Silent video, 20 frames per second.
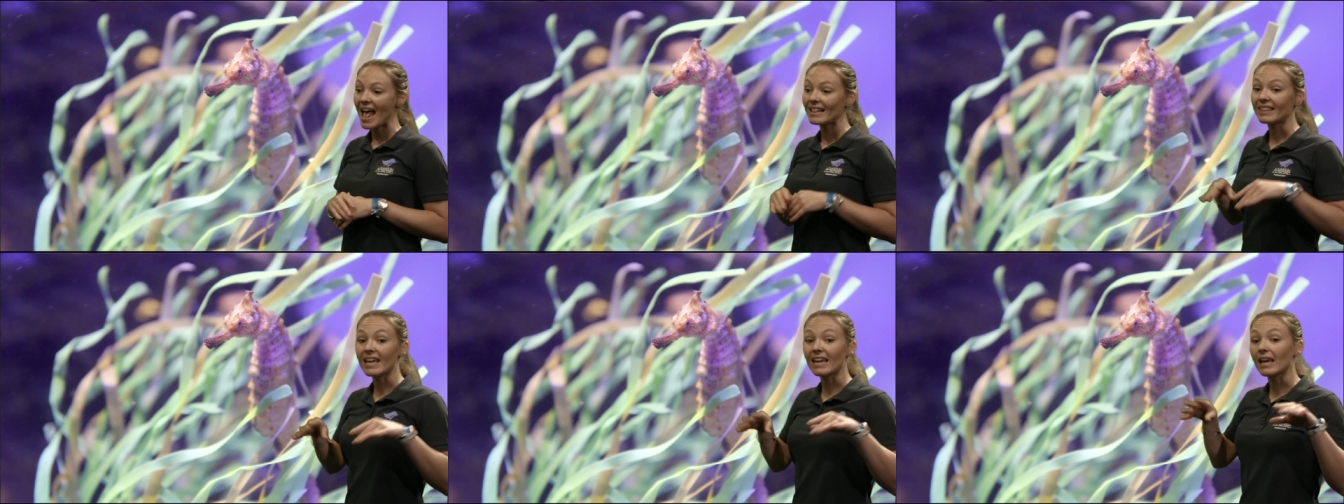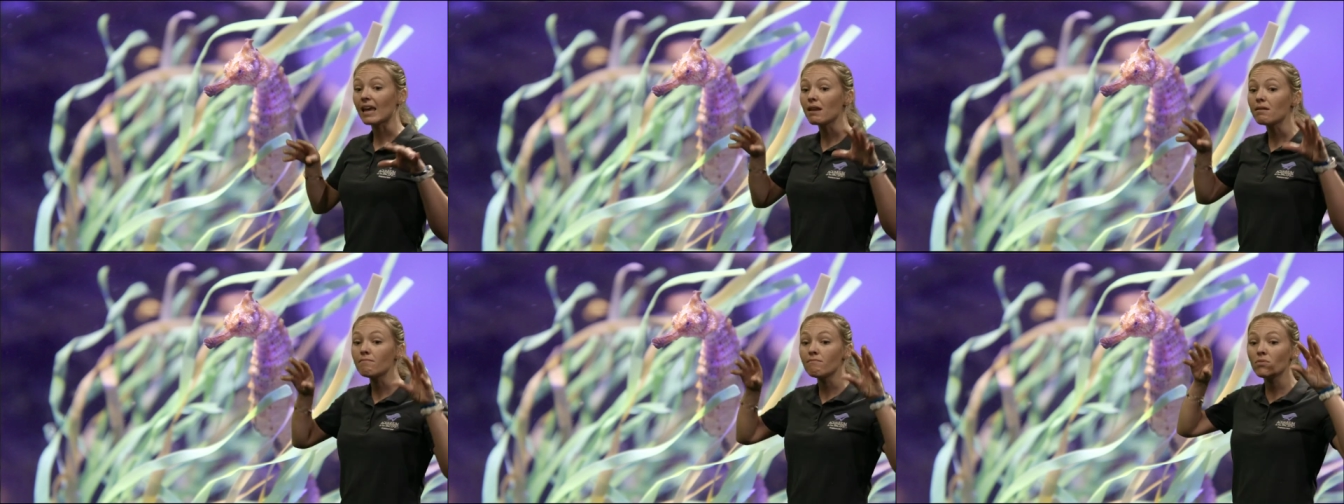They
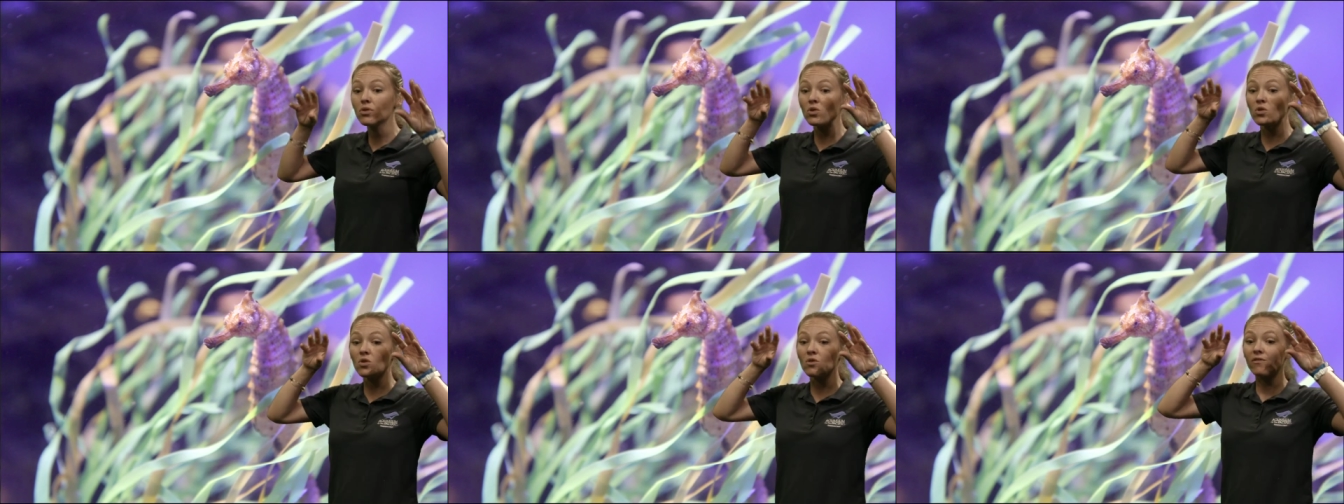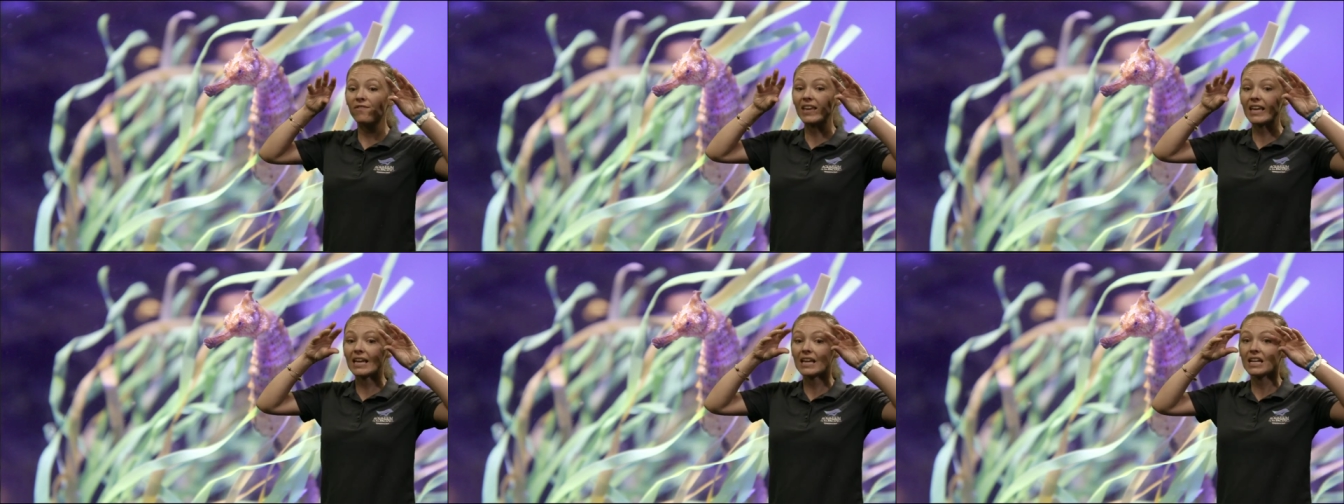can move
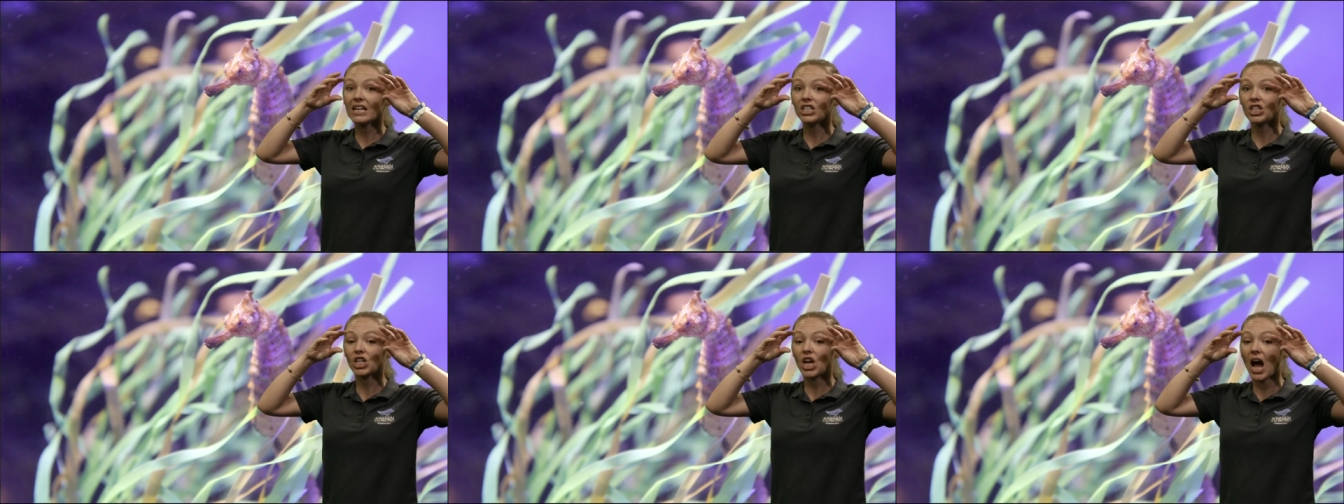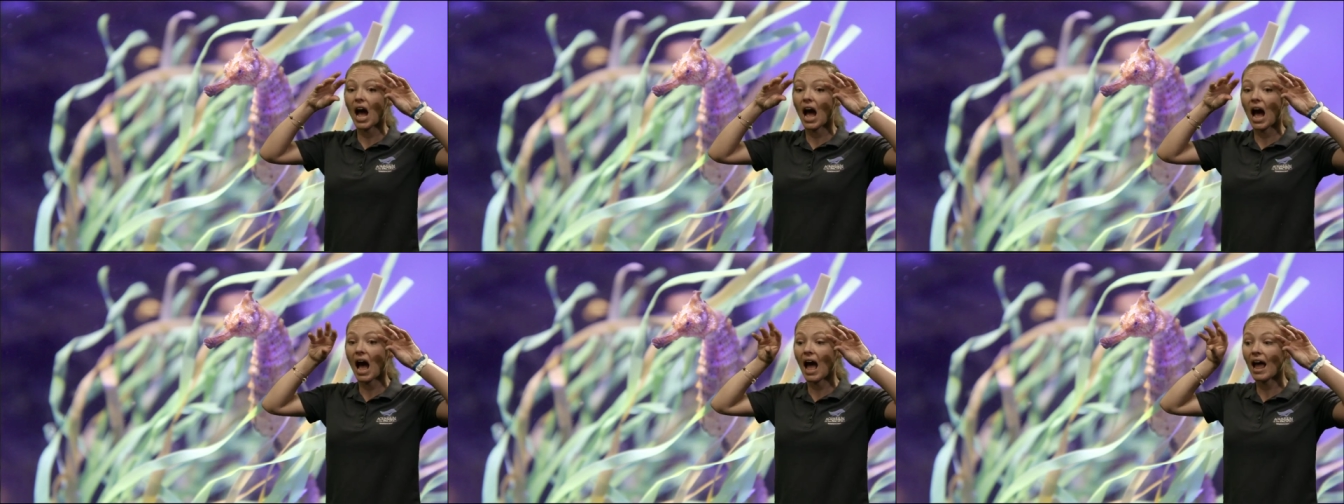each
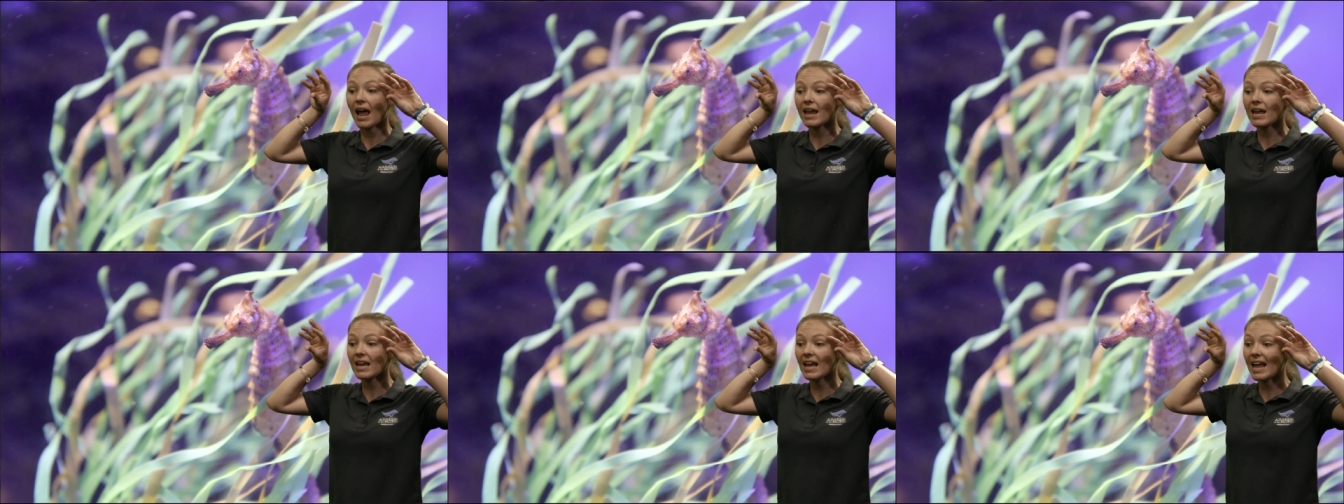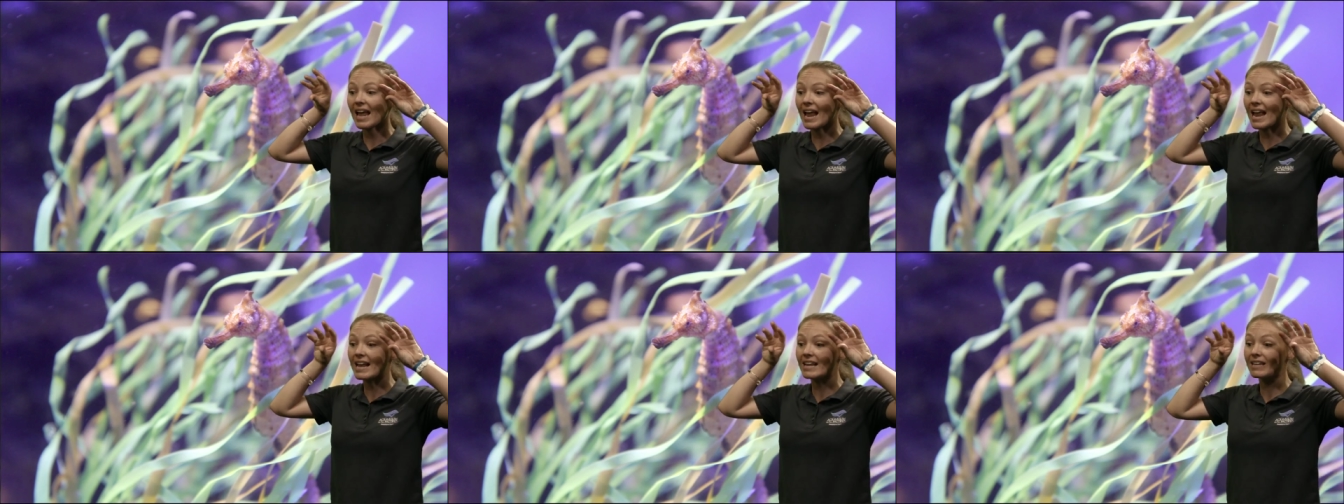eye
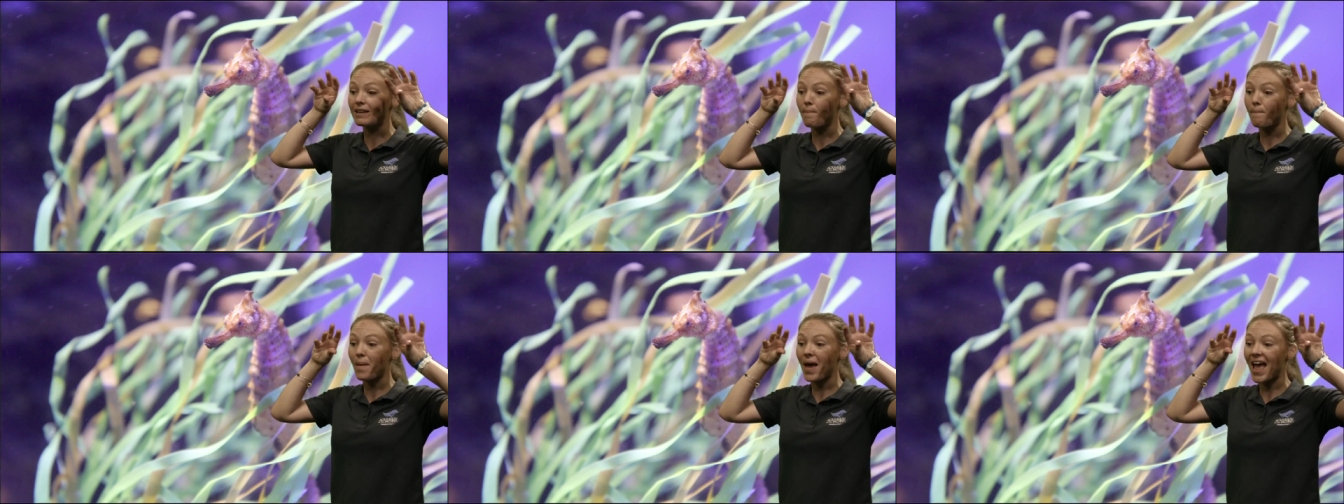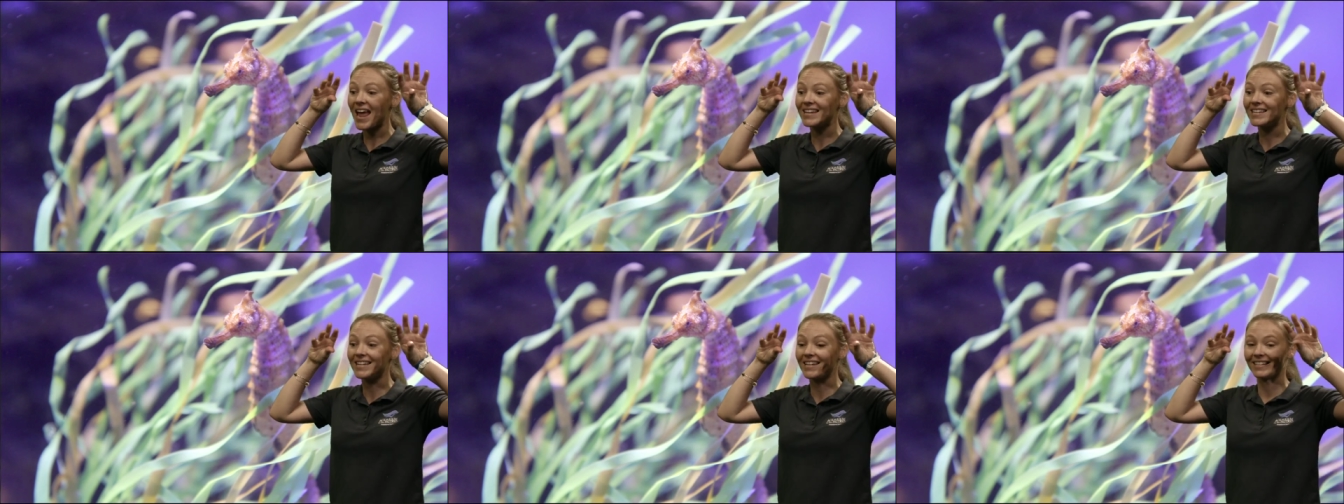
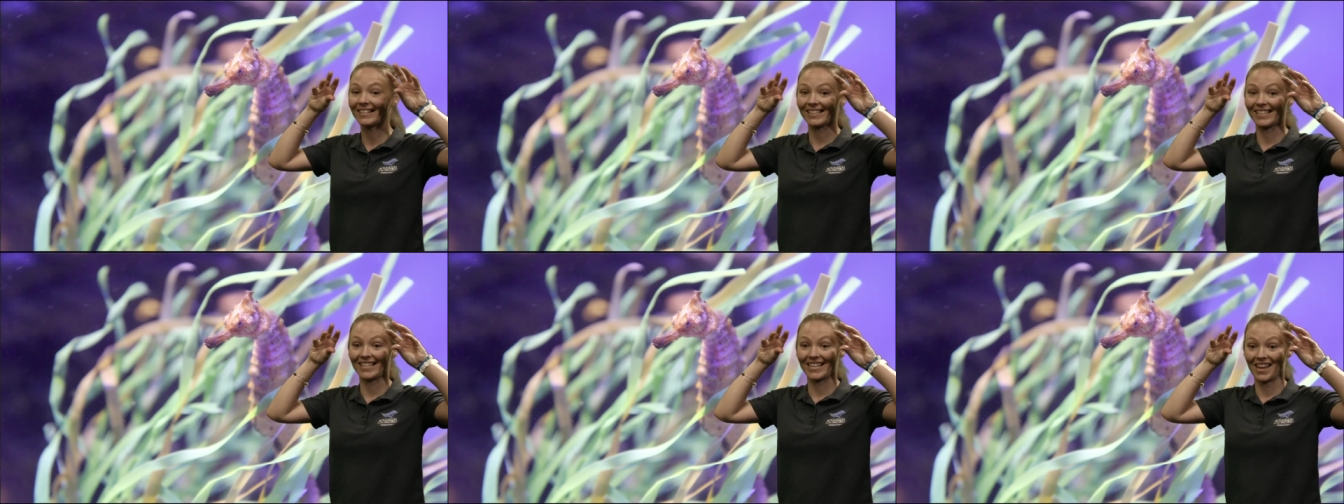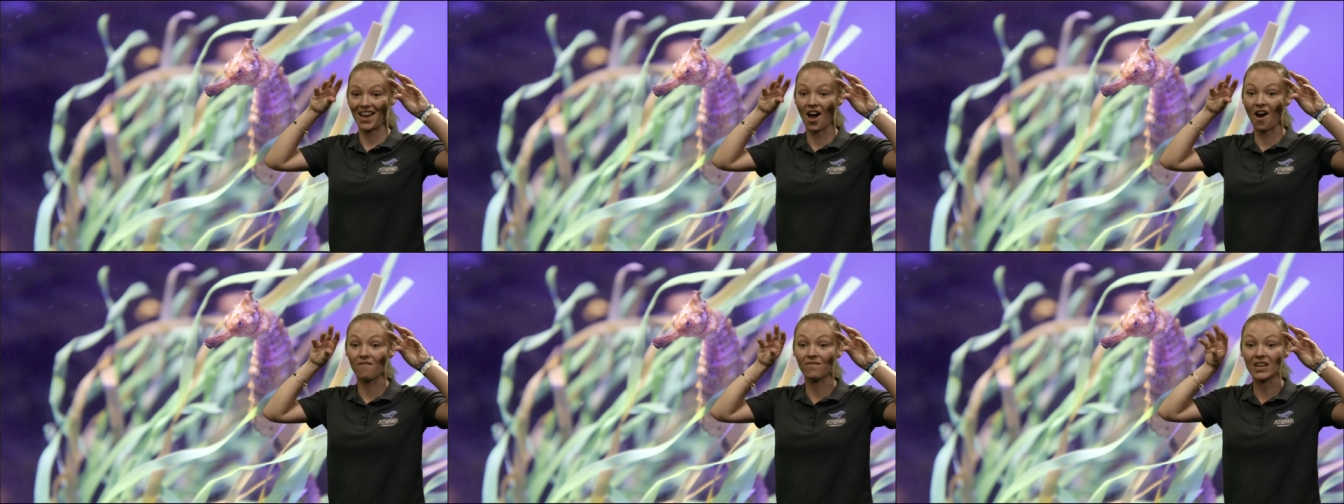
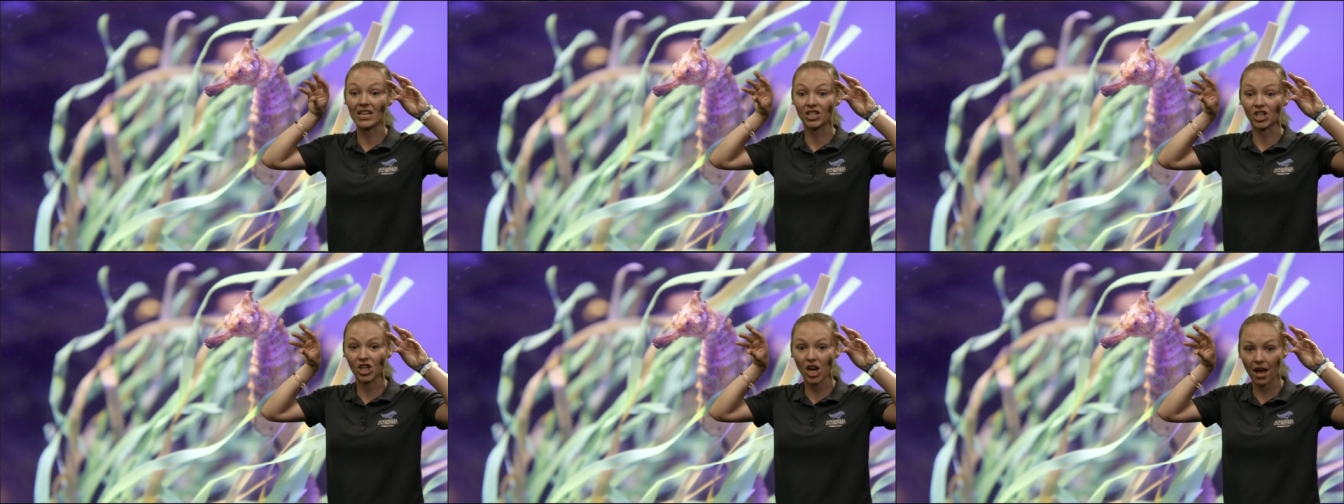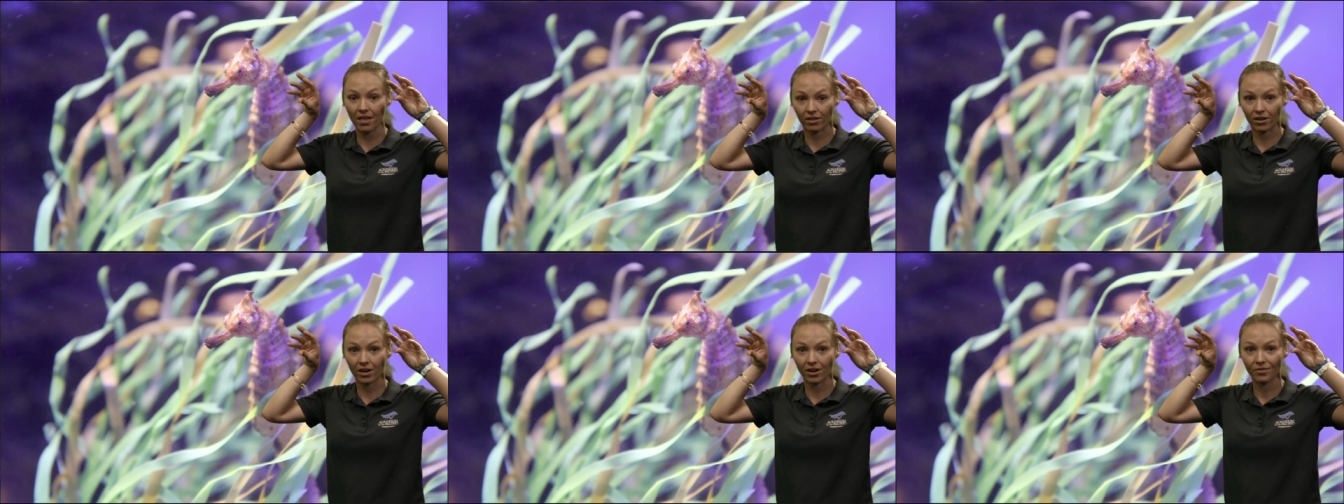independently of each
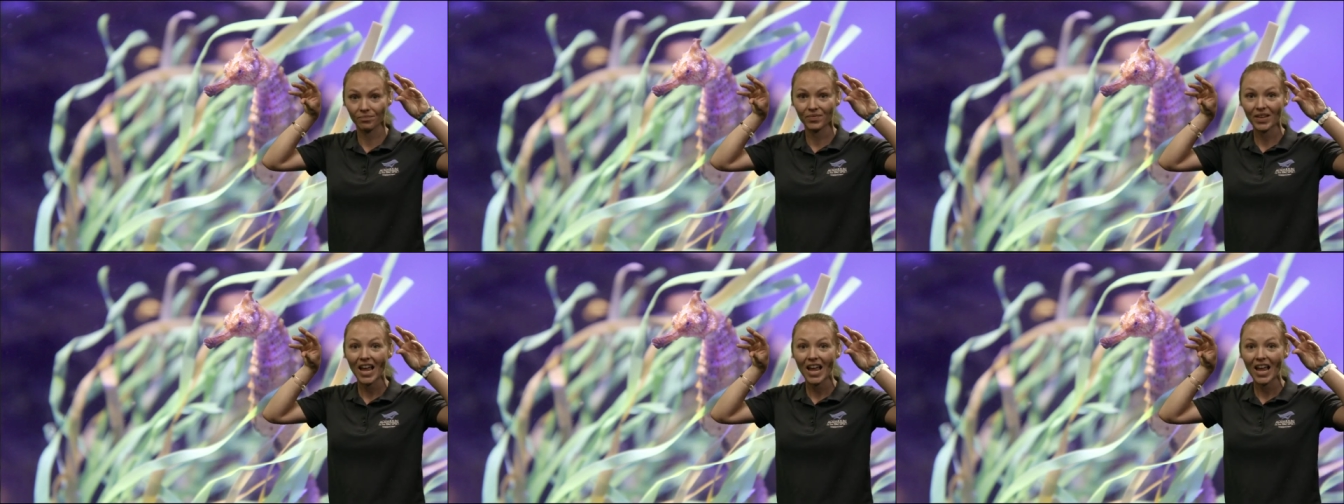other.